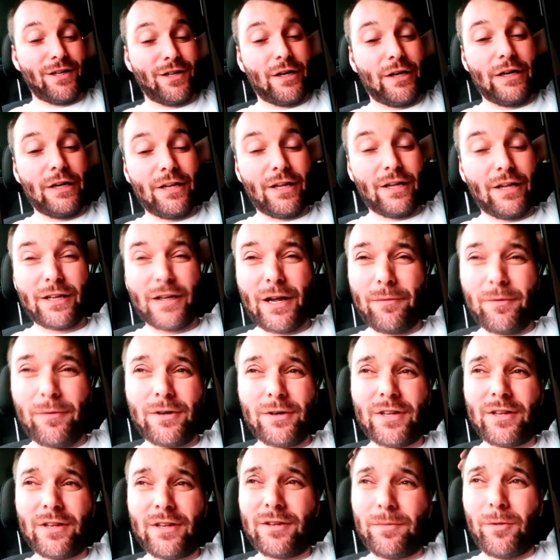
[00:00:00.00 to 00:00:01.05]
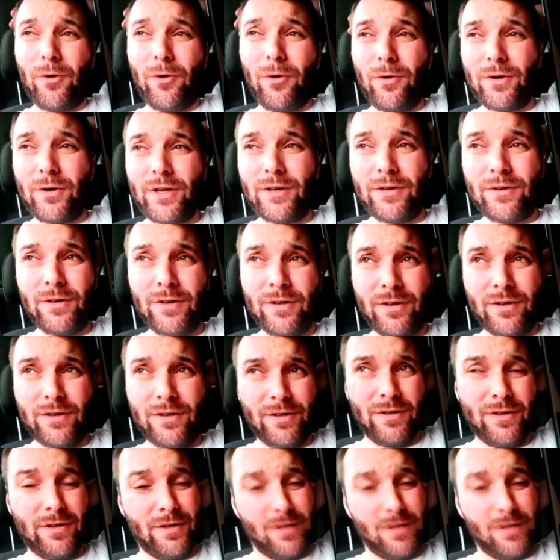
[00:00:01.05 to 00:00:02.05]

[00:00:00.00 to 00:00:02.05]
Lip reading: I'll get one in the morning.